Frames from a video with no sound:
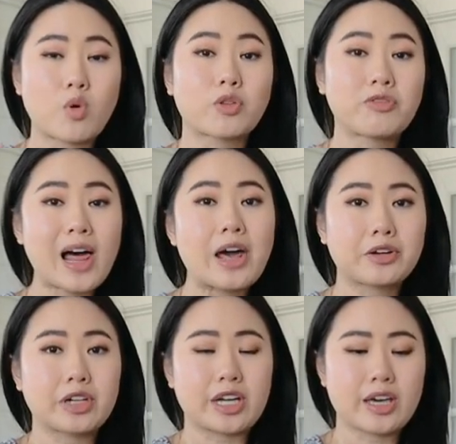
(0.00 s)
more
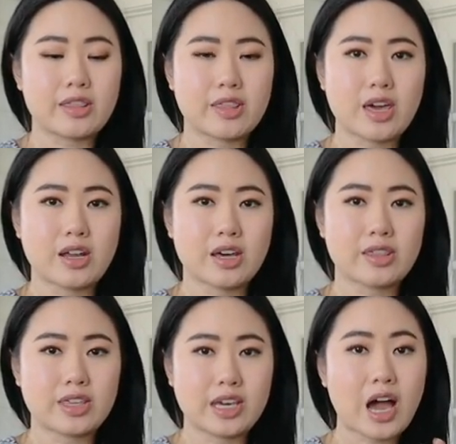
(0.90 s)
flattering
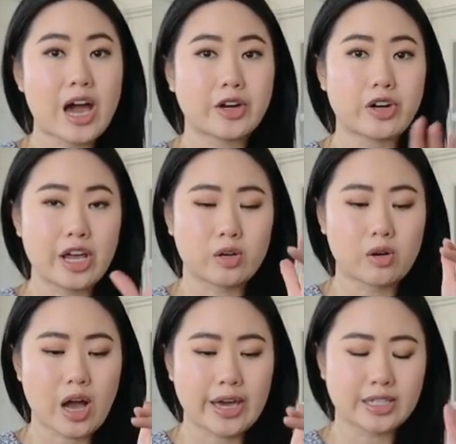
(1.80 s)
than the higher
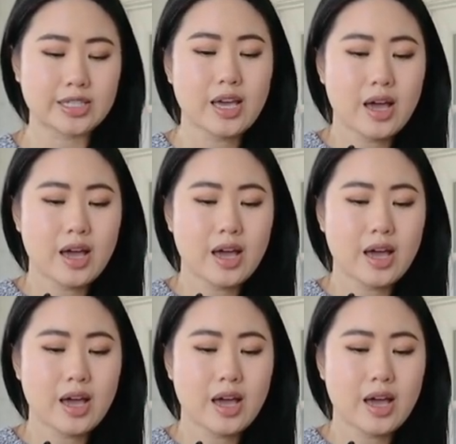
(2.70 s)
ankle heights.